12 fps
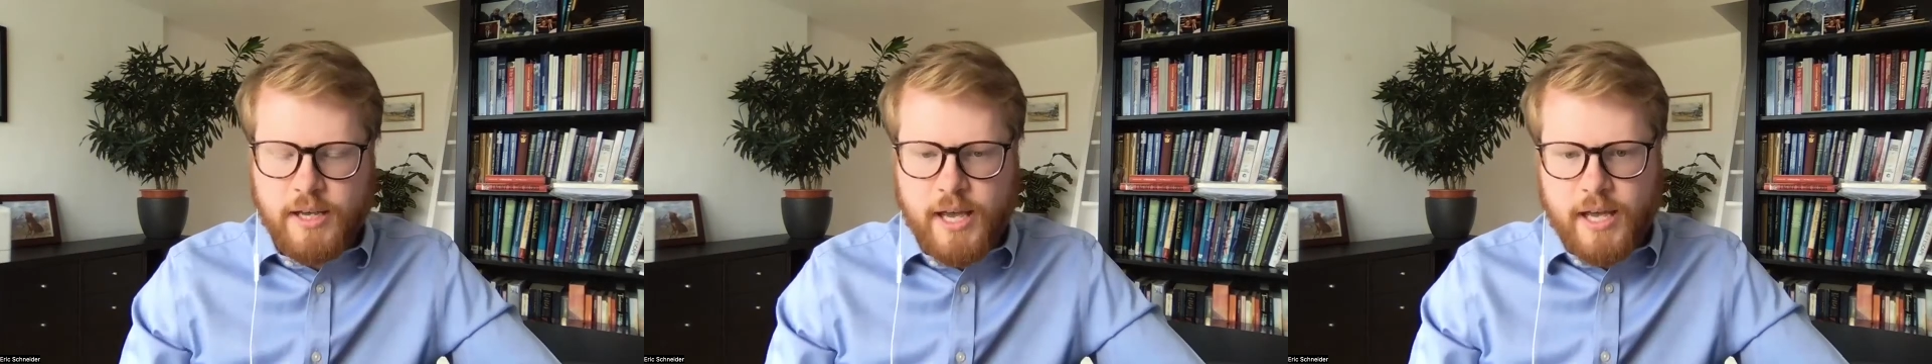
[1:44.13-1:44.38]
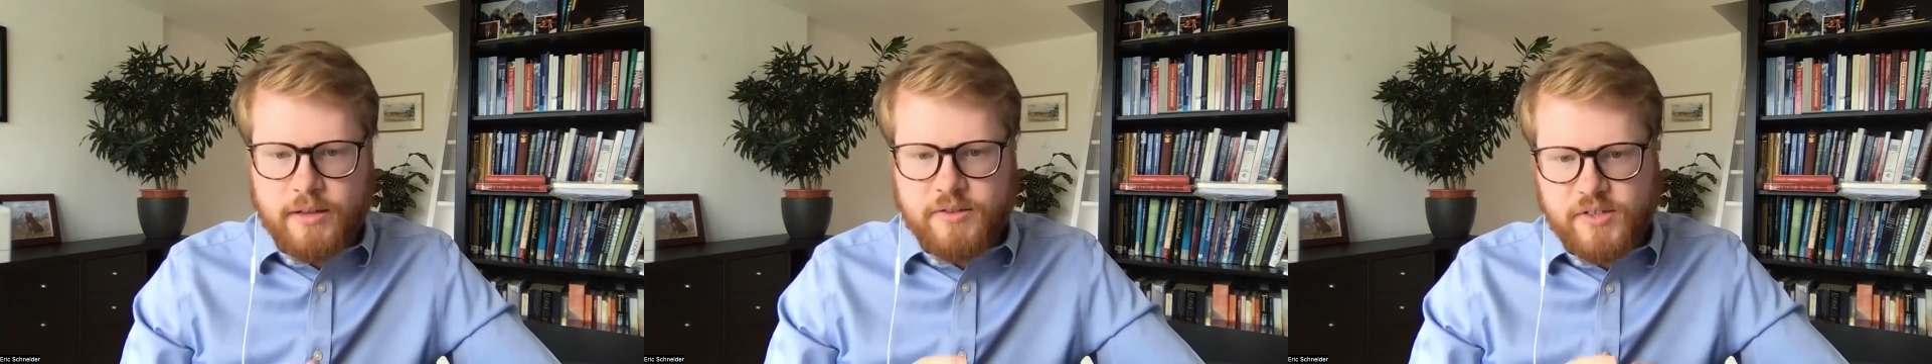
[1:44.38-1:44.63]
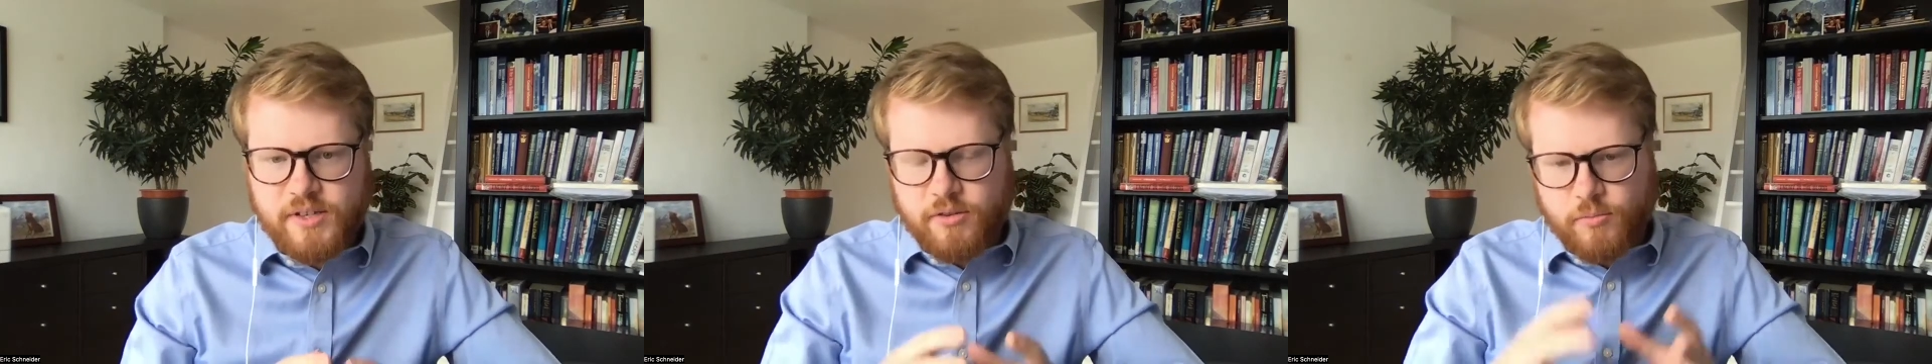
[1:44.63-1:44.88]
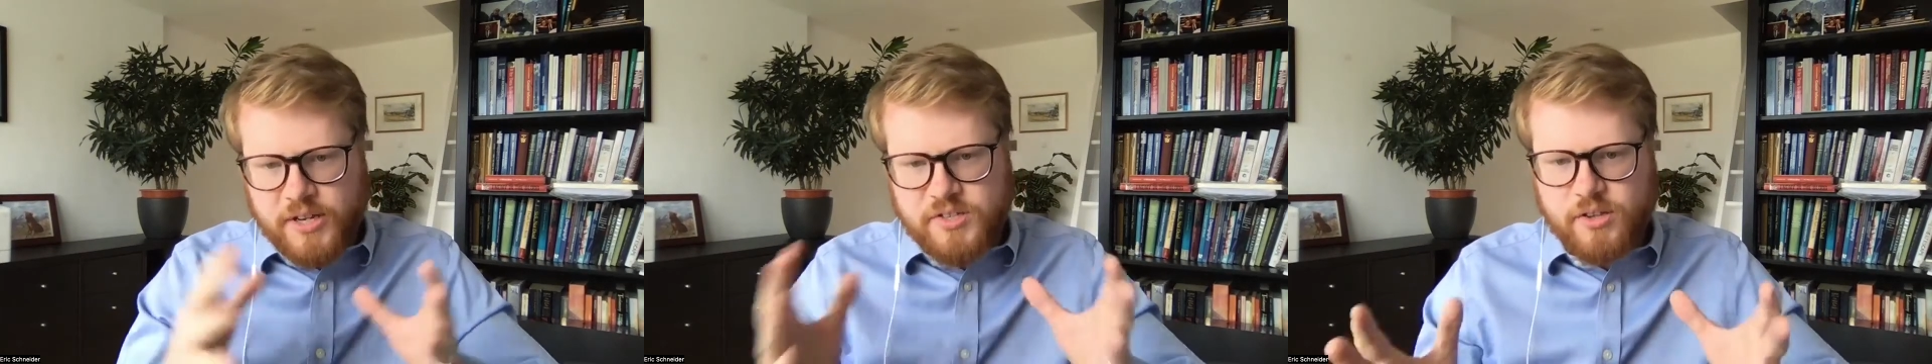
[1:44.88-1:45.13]
and the
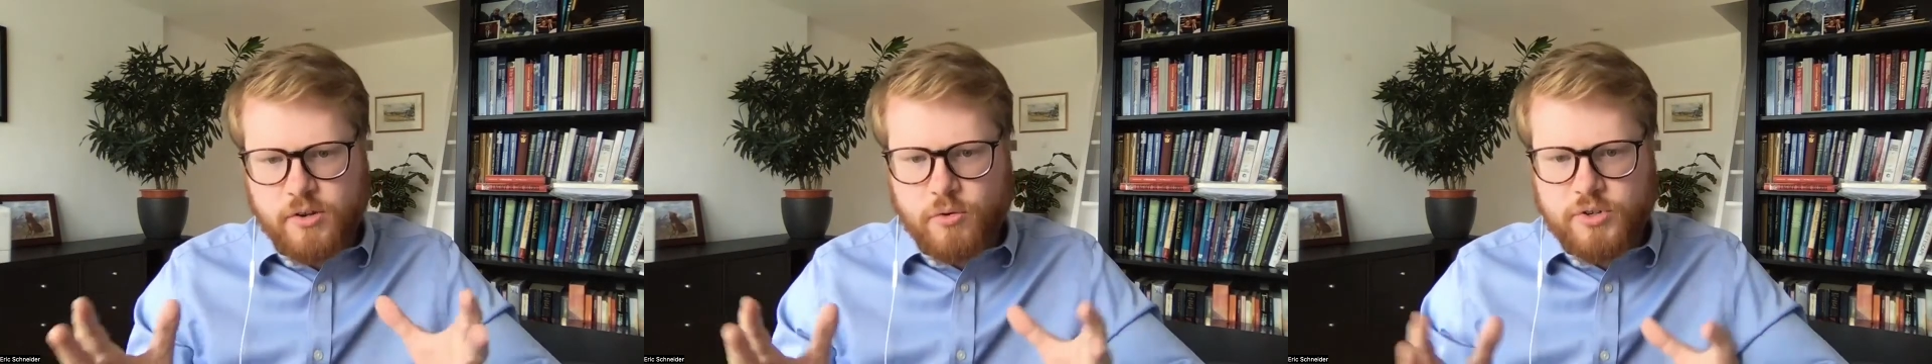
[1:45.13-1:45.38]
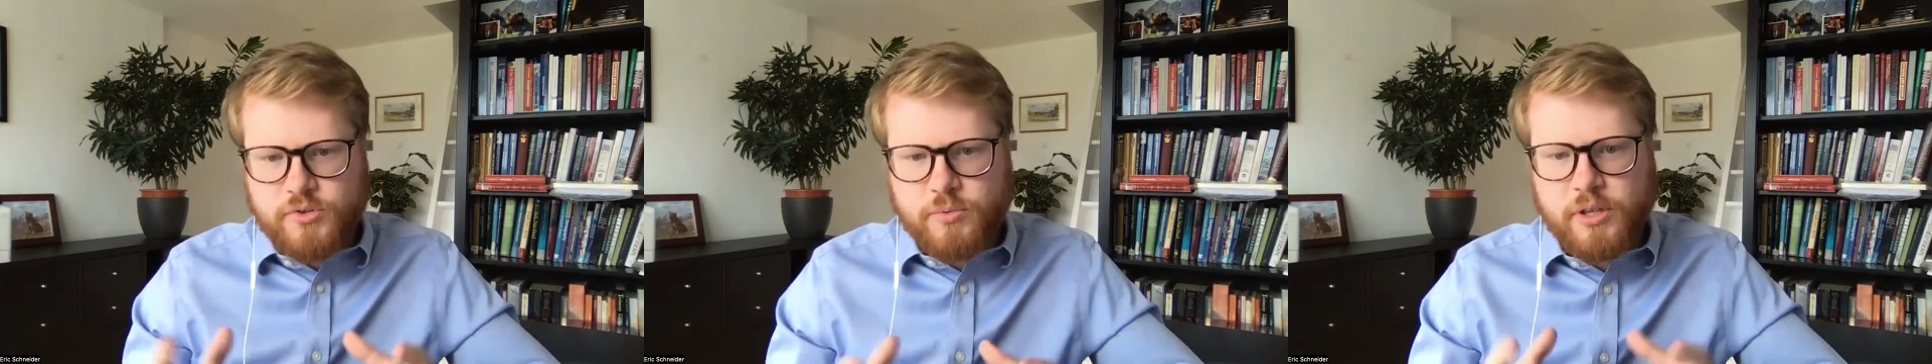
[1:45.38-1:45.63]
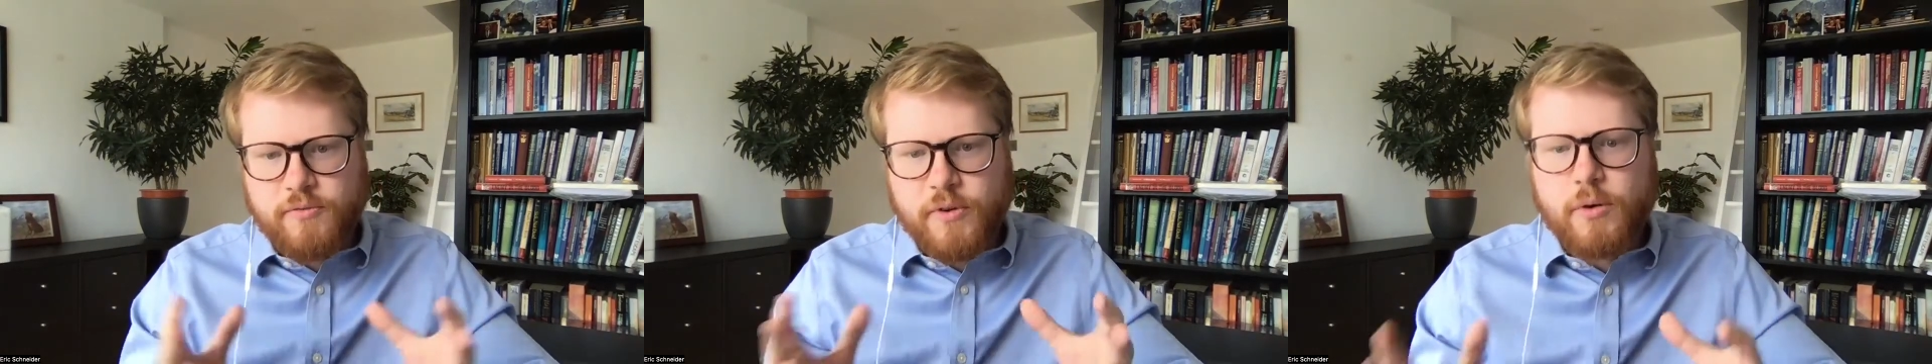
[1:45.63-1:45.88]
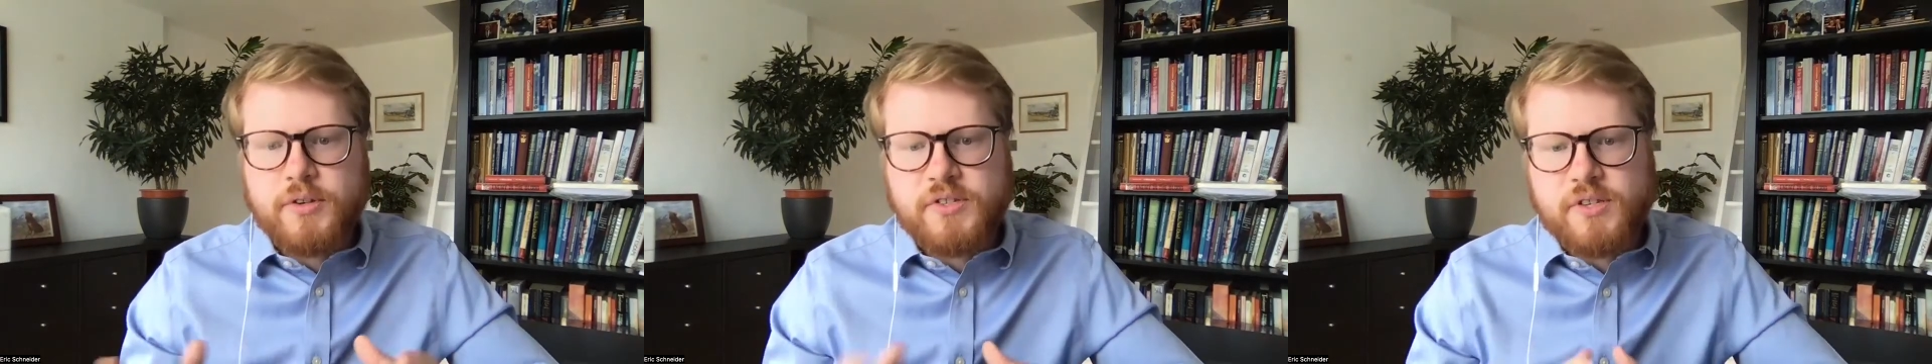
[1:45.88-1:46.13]
rest of the course really
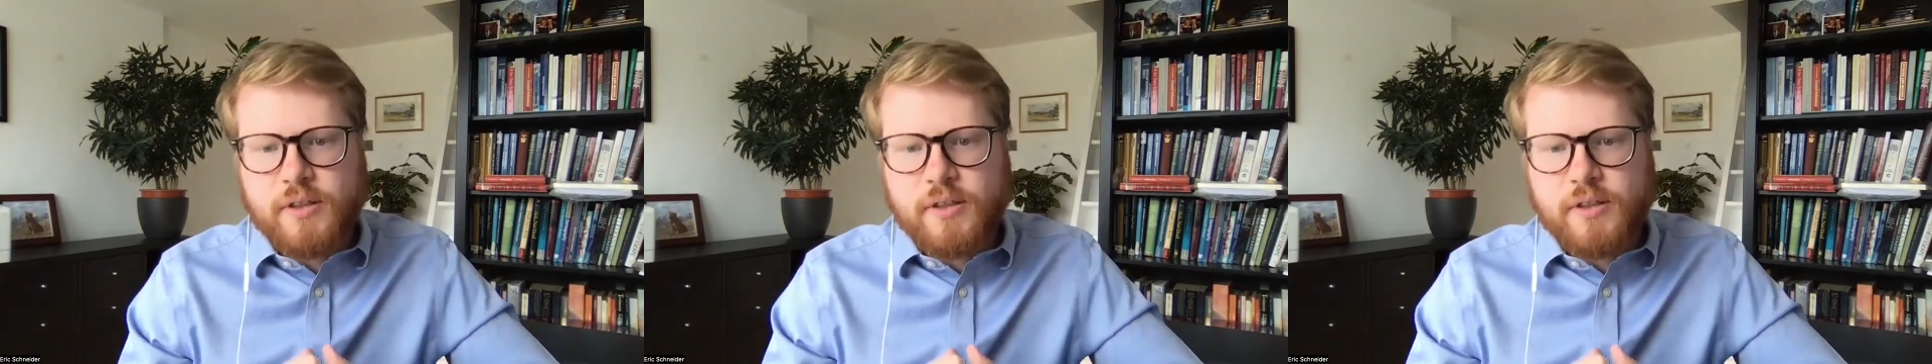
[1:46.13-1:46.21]
focuses